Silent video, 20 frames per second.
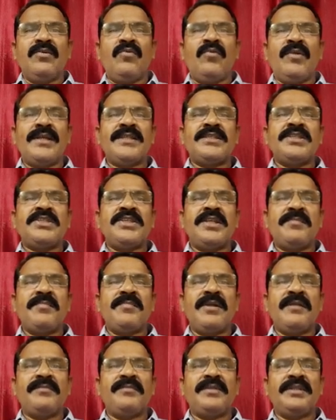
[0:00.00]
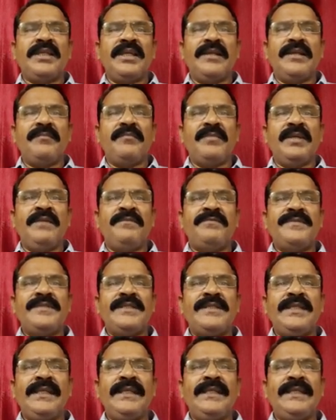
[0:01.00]
What is the statement of the theorem? If
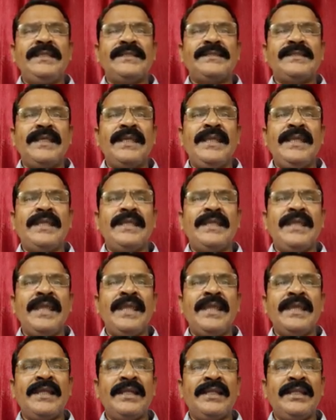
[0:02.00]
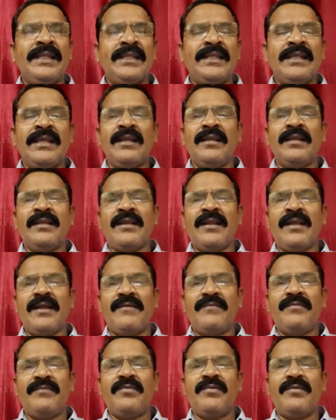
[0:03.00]
G is a K-critical
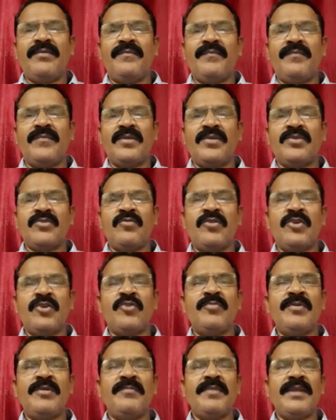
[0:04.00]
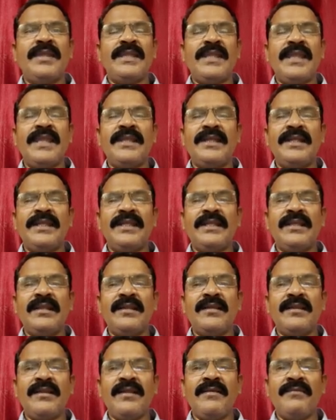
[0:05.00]
graph, so what do you mean by K-critical
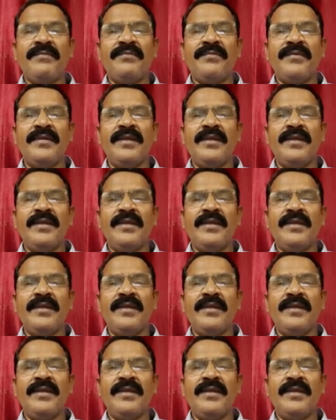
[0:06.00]
graph?